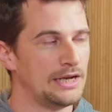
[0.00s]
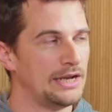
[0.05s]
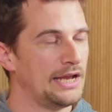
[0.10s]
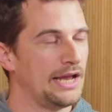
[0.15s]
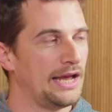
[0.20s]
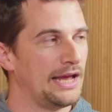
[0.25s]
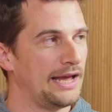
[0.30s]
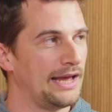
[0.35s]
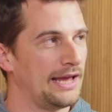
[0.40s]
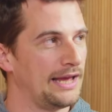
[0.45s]
That's
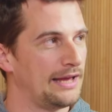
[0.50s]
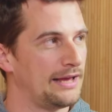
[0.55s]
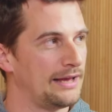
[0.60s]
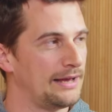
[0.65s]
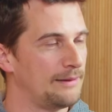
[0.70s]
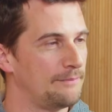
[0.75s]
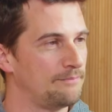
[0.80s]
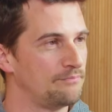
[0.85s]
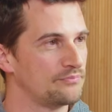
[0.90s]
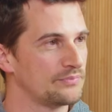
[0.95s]
right.
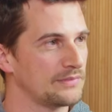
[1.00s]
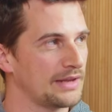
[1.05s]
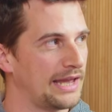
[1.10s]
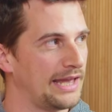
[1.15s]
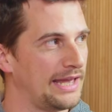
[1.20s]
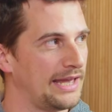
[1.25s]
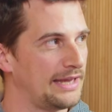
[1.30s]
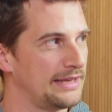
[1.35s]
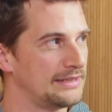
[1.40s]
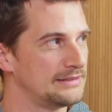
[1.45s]
Um,
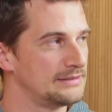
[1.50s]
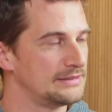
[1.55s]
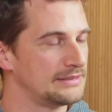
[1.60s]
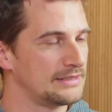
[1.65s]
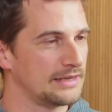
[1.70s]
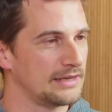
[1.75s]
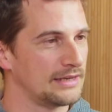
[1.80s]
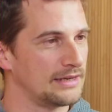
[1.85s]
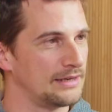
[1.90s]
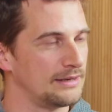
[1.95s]

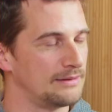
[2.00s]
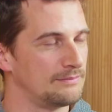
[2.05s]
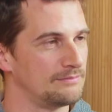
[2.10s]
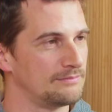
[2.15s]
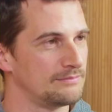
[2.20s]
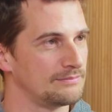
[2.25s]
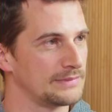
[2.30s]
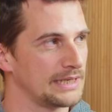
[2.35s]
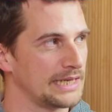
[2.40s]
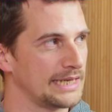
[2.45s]
and
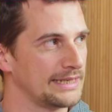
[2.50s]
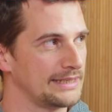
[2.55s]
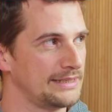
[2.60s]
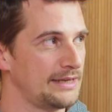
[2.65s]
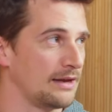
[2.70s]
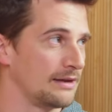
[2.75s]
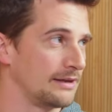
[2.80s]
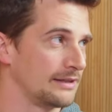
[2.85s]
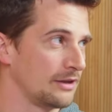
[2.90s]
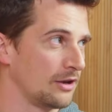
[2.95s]
um,
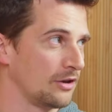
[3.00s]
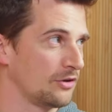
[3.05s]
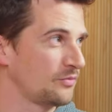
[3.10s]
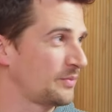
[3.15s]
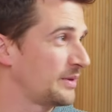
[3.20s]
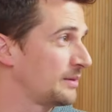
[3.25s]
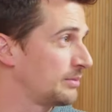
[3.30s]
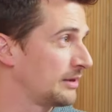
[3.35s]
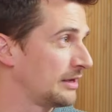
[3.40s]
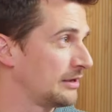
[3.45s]
yeah, and a lot
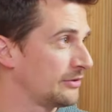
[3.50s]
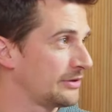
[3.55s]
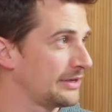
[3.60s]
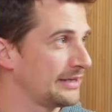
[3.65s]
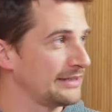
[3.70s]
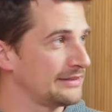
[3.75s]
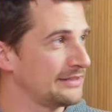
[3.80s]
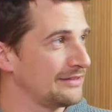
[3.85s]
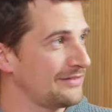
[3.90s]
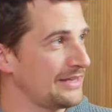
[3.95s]
of people are
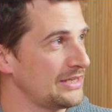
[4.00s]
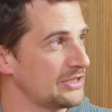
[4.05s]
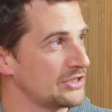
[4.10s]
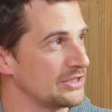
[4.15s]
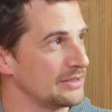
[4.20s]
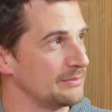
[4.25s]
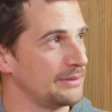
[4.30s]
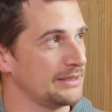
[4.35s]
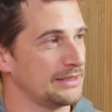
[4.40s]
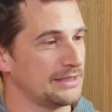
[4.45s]
looking at
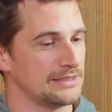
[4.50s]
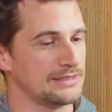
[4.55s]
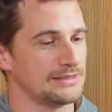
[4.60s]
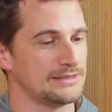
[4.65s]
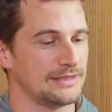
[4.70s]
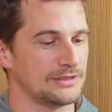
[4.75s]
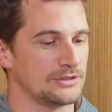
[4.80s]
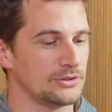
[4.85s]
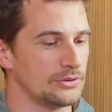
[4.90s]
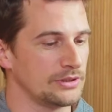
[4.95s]
DaVinci
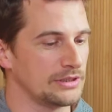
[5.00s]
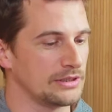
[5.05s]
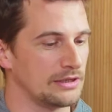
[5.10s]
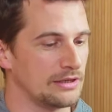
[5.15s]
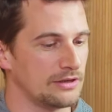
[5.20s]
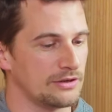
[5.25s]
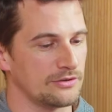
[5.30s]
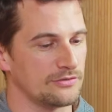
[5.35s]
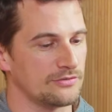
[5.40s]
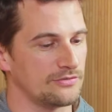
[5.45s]
because they're doing a
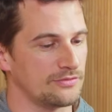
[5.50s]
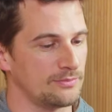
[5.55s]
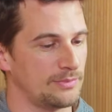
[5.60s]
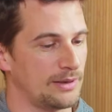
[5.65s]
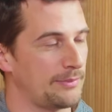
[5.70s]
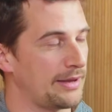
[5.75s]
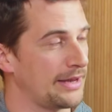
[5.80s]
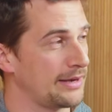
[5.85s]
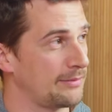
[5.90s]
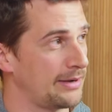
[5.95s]
lot of
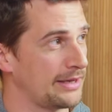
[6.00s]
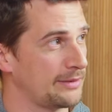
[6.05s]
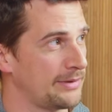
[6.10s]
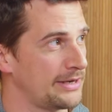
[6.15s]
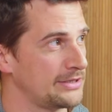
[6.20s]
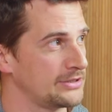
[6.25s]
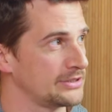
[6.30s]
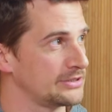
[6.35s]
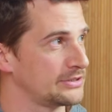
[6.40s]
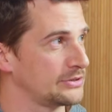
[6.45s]

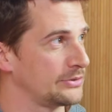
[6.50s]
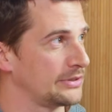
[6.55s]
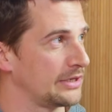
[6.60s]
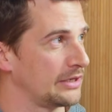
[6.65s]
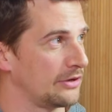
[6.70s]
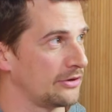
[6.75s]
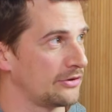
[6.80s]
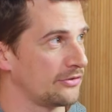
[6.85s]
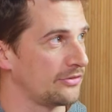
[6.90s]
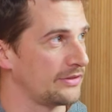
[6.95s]
Blackmagic is doing
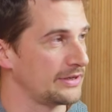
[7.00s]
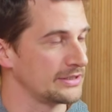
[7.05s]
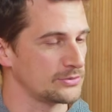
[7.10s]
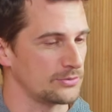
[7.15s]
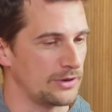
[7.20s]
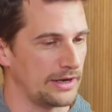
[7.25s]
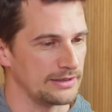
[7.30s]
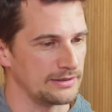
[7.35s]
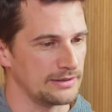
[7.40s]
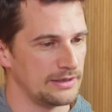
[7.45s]
a lot of
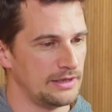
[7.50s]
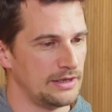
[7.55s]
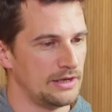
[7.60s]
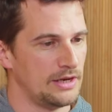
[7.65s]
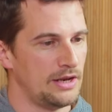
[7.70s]
things right.